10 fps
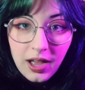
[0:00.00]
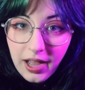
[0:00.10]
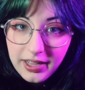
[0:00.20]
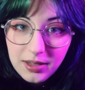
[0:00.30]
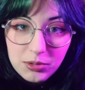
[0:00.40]

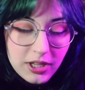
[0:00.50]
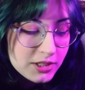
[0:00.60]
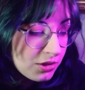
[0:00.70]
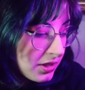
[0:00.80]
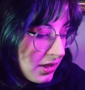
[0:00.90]
Hi, I'm
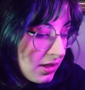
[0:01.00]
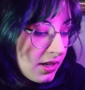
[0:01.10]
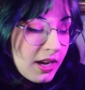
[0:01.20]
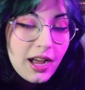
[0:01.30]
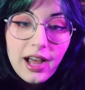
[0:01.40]
glad you're here.
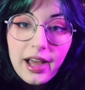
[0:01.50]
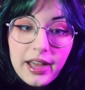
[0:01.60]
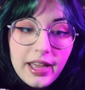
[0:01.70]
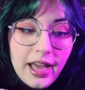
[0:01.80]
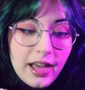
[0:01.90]

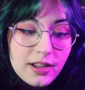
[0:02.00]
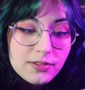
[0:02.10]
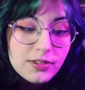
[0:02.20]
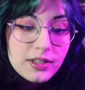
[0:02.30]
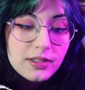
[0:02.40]
I
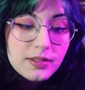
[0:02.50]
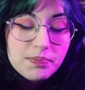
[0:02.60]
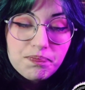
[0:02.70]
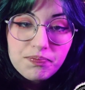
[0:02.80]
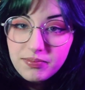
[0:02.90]
have
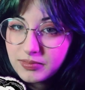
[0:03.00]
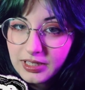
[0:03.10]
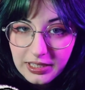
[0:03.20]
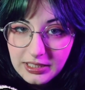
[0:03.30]
an